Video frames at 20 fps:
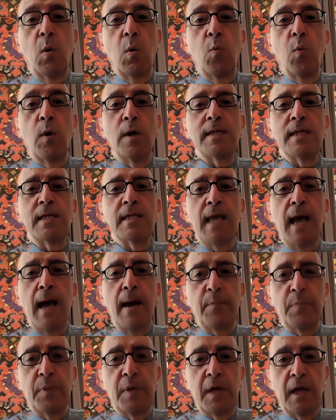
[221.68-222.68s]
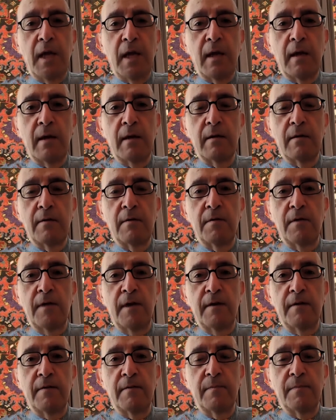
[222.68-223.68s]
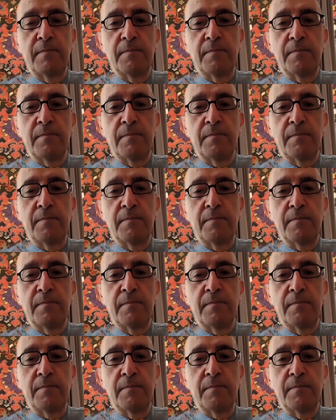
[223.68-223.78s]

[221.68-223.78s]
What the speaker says: what is happening there?